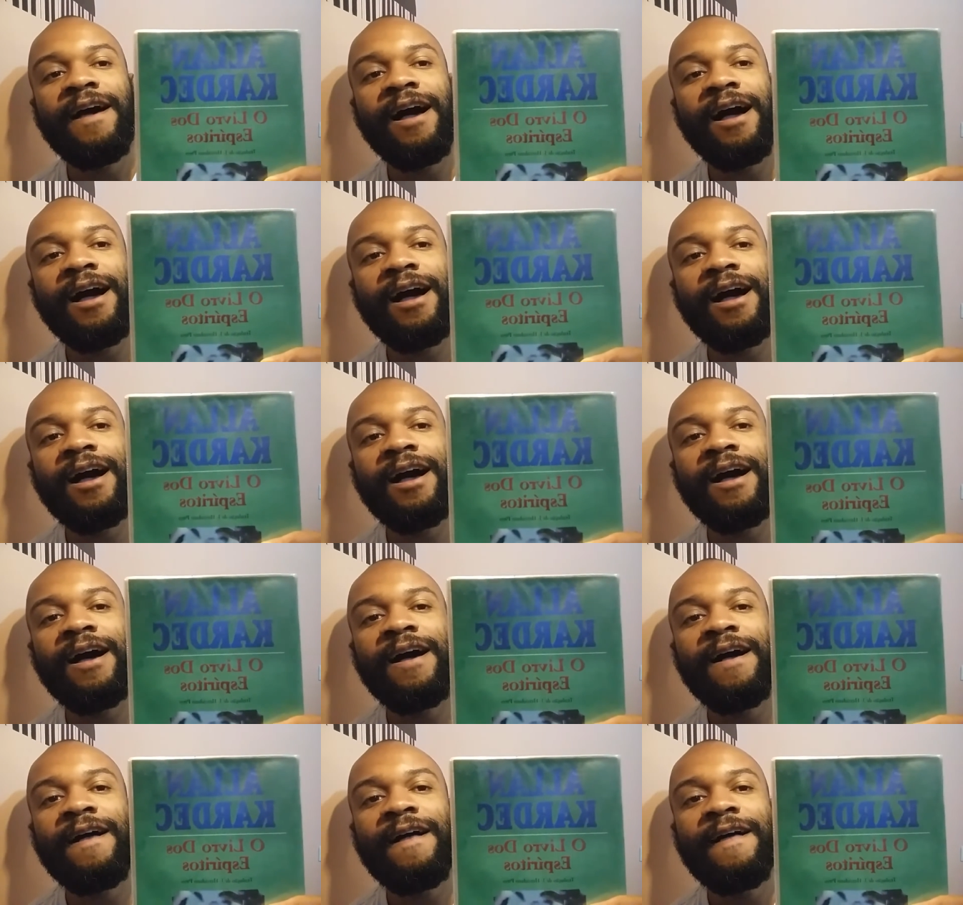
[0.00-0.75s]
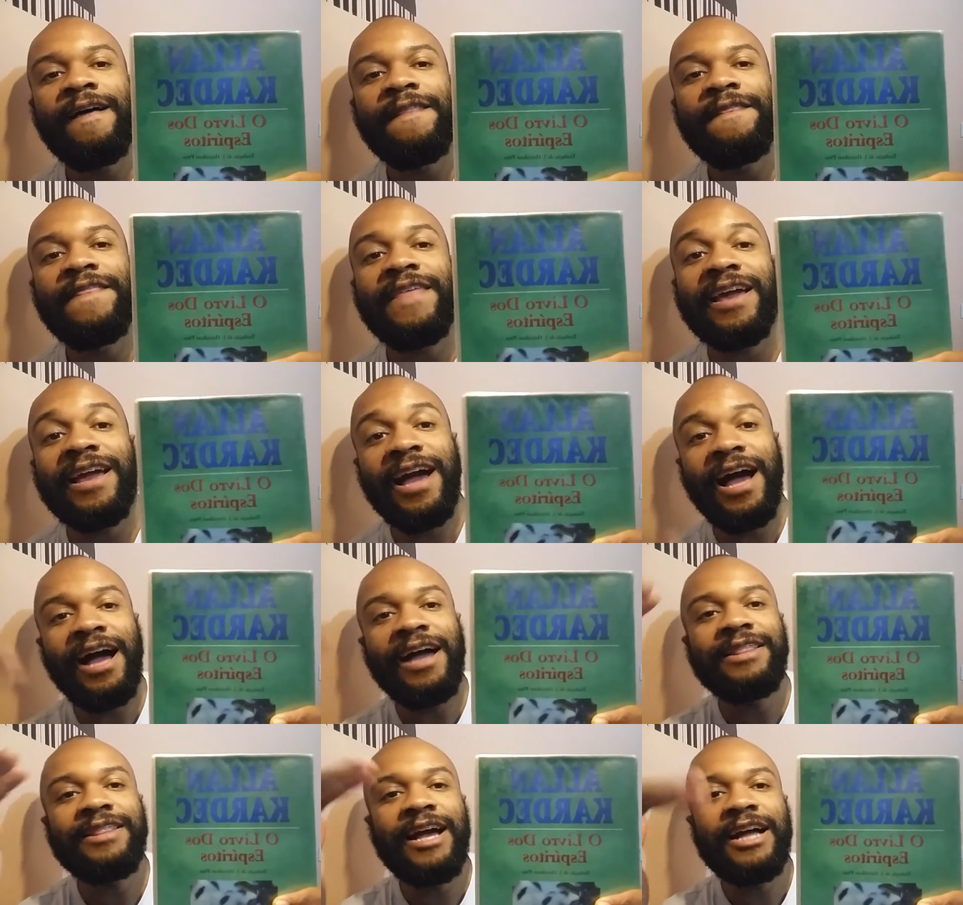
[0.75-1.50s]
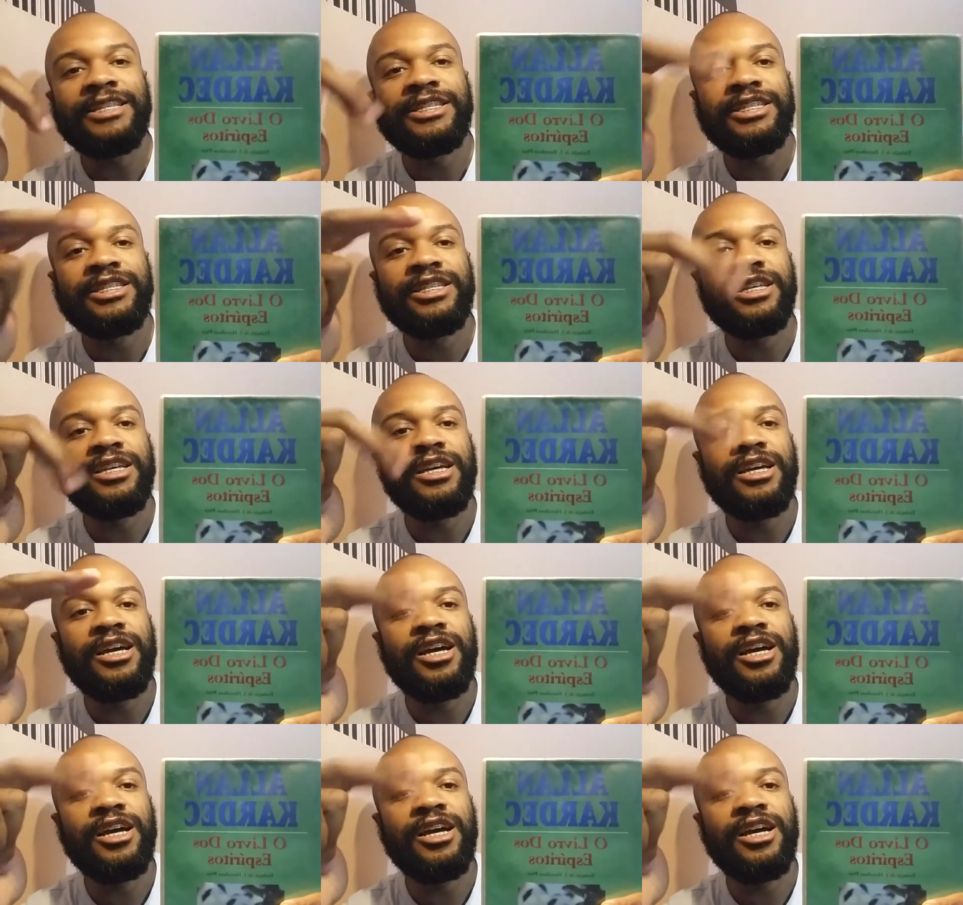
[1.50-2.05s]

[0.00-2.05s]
Uh, the guy that